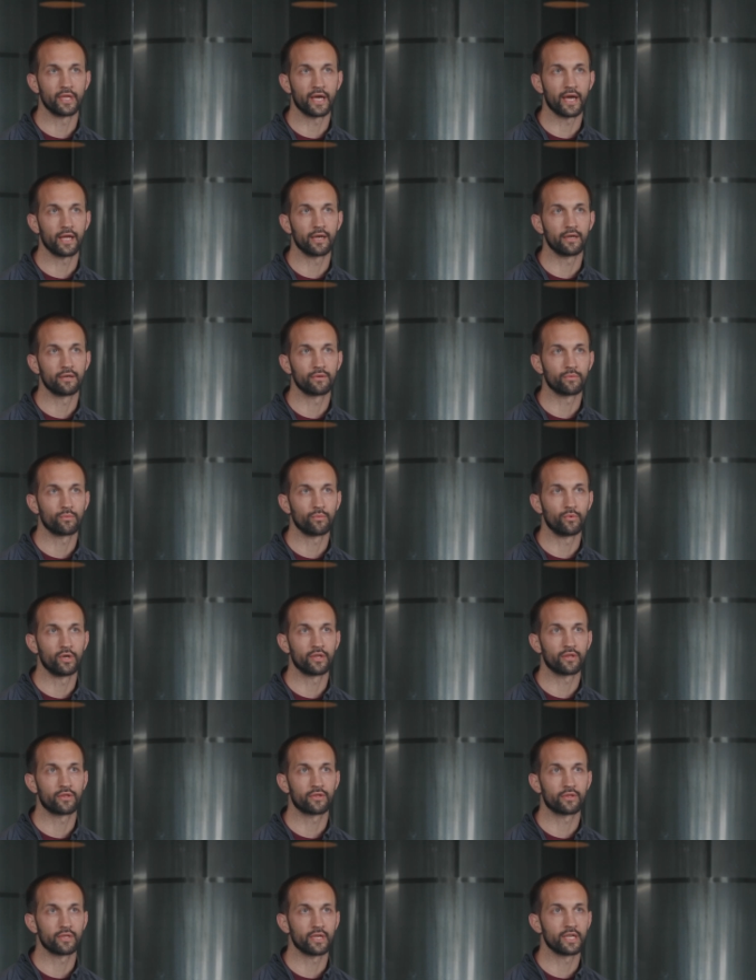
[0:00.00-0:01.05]
that
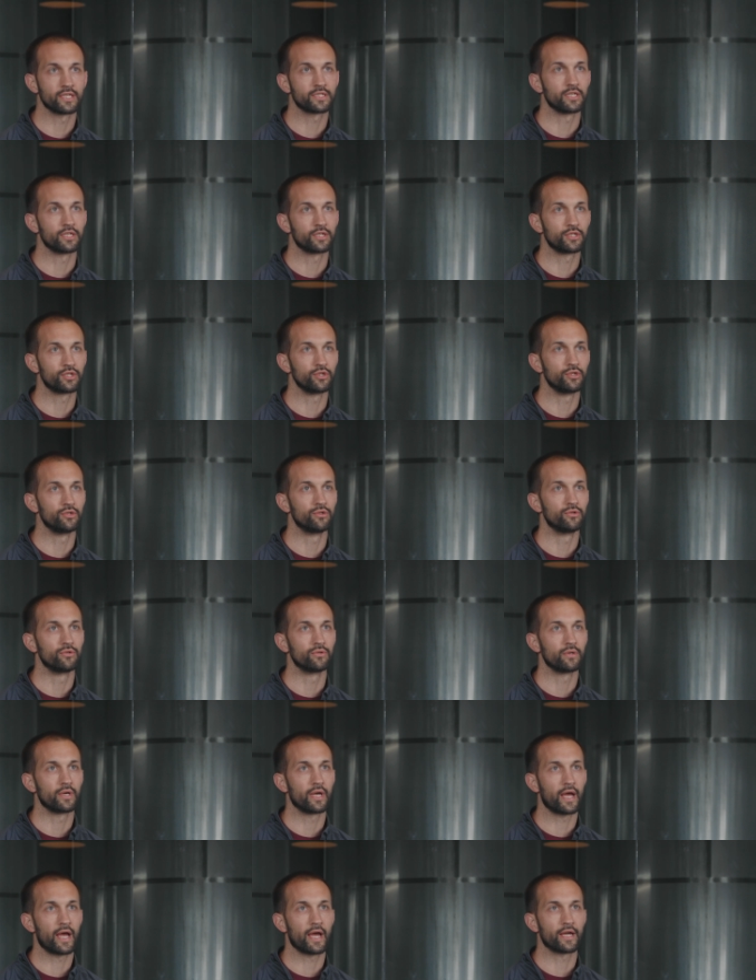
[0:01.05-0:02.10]
with SHU
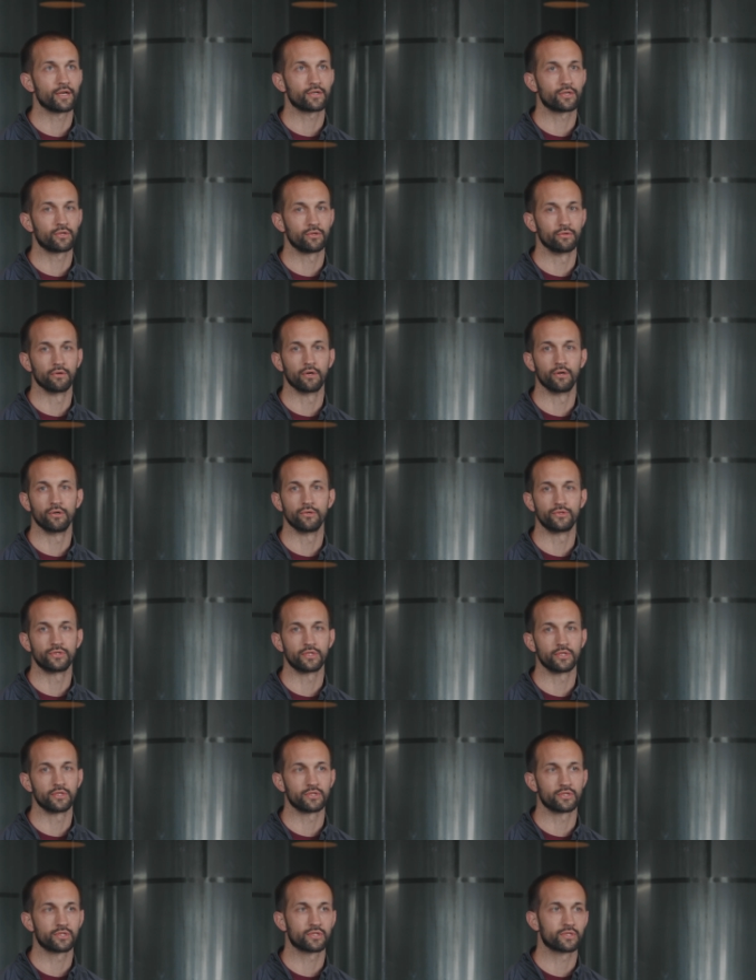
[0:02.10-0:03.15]
at Two Roads
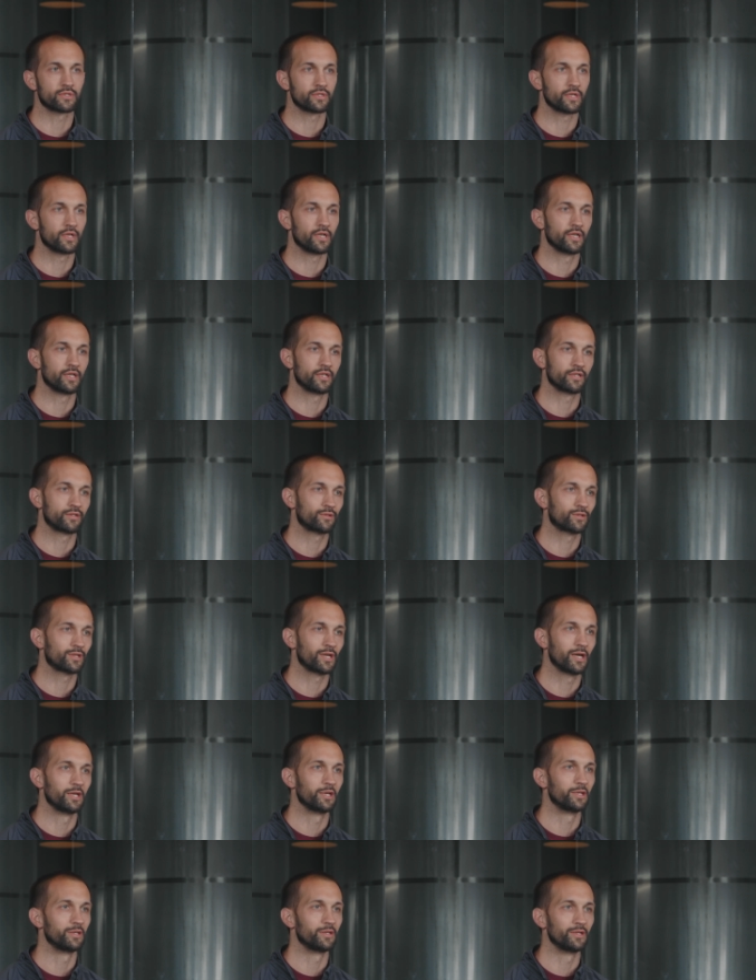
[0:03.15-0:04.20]
is
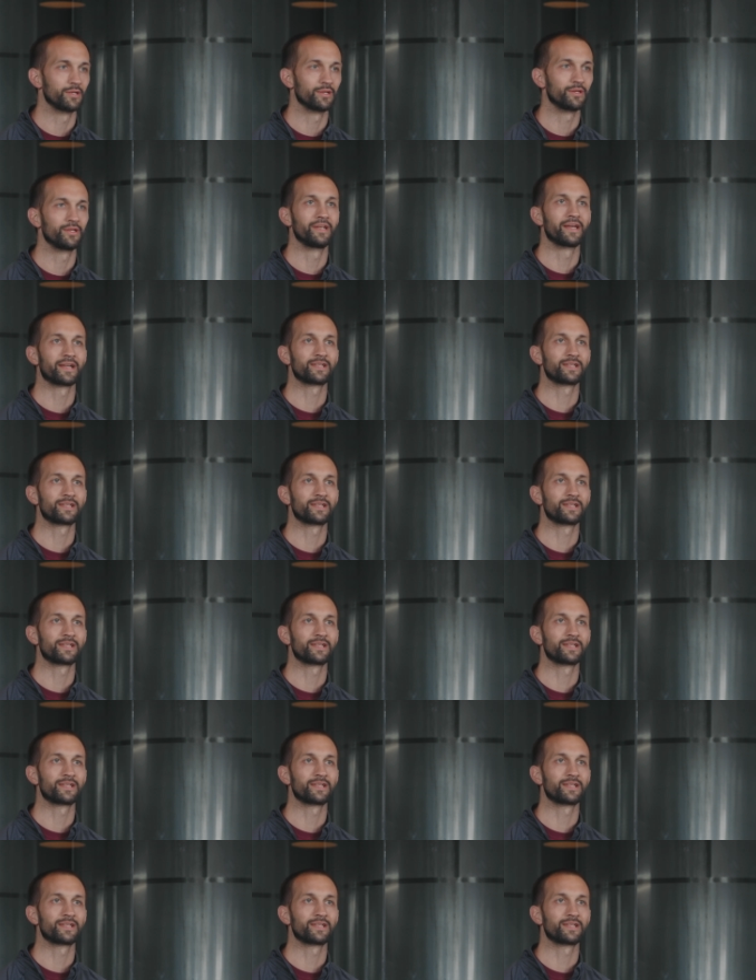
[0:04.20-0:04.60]
kind of the